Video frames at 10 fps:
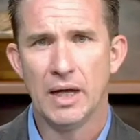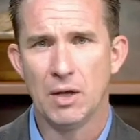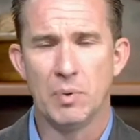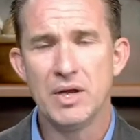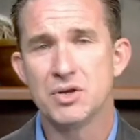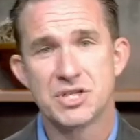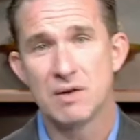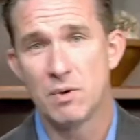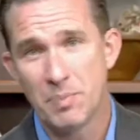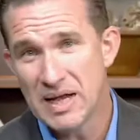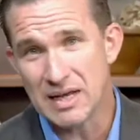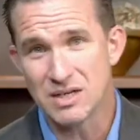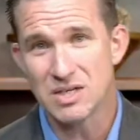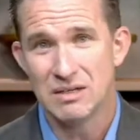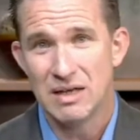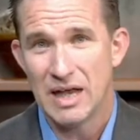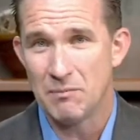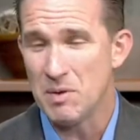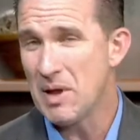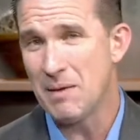And Peter said, Repent and
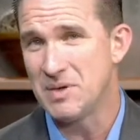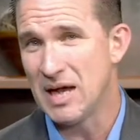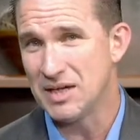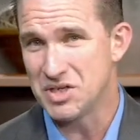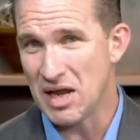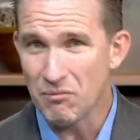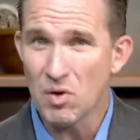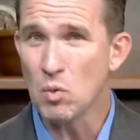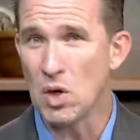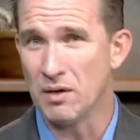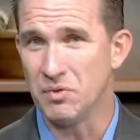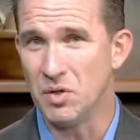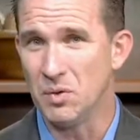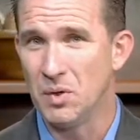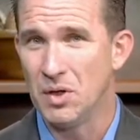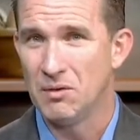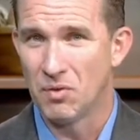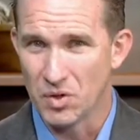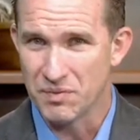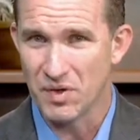be baptized, every one of you,
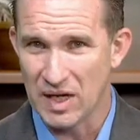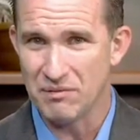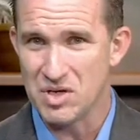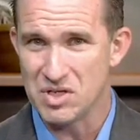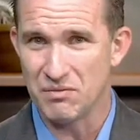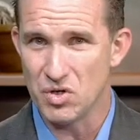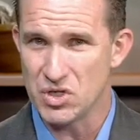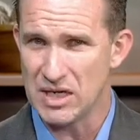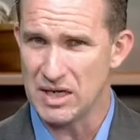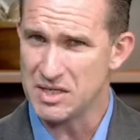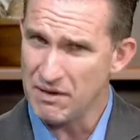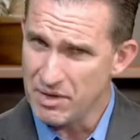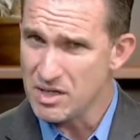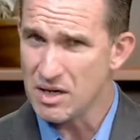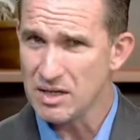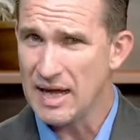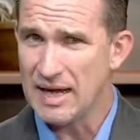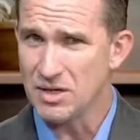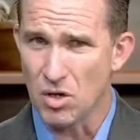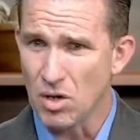for the forgiveness of your sins. Have you done
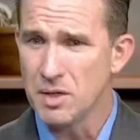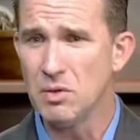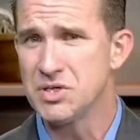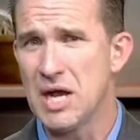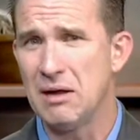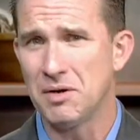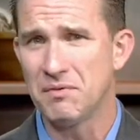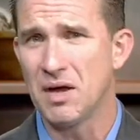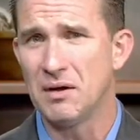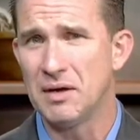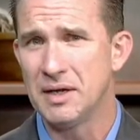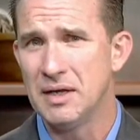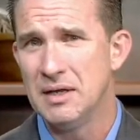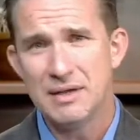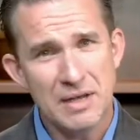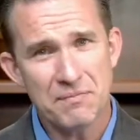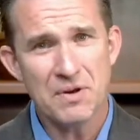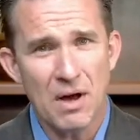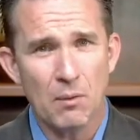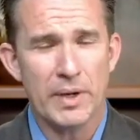that? Are you a child of God? If
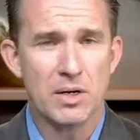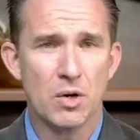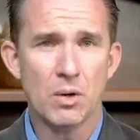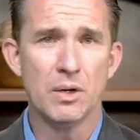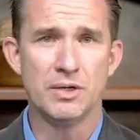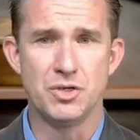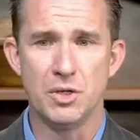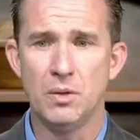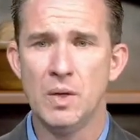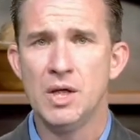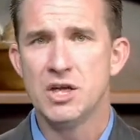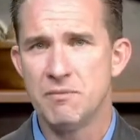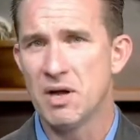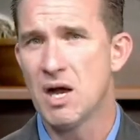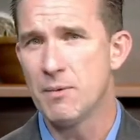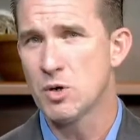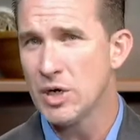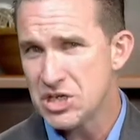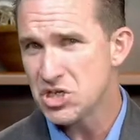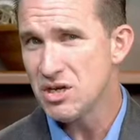not, we encourage you to become a
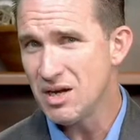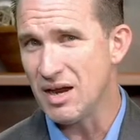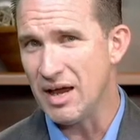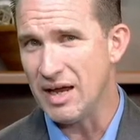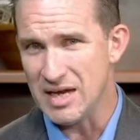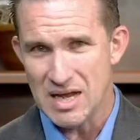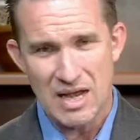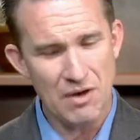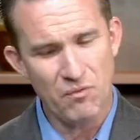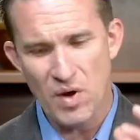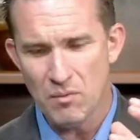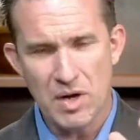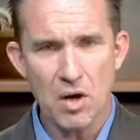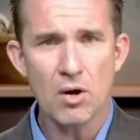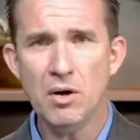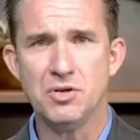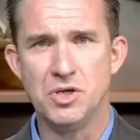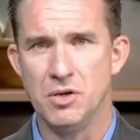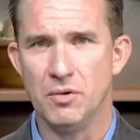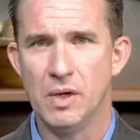Christian today. And friend, we urge
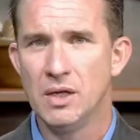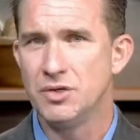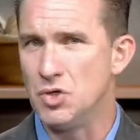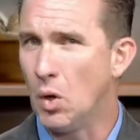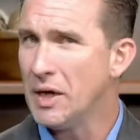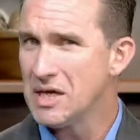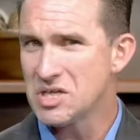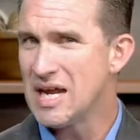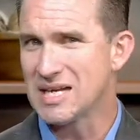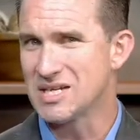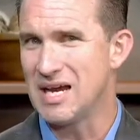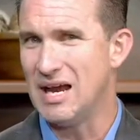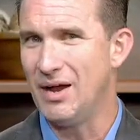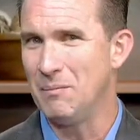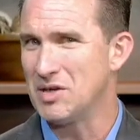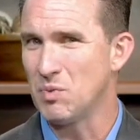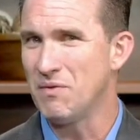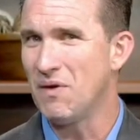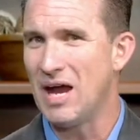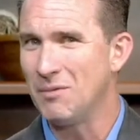you, join us next time as we
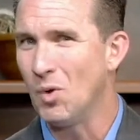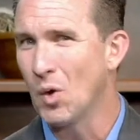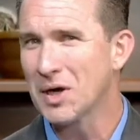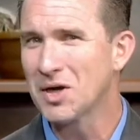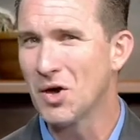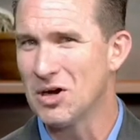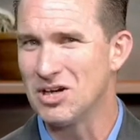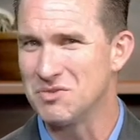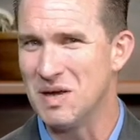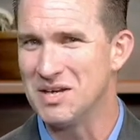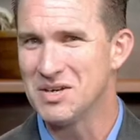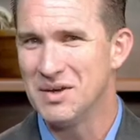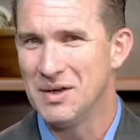find more encouragement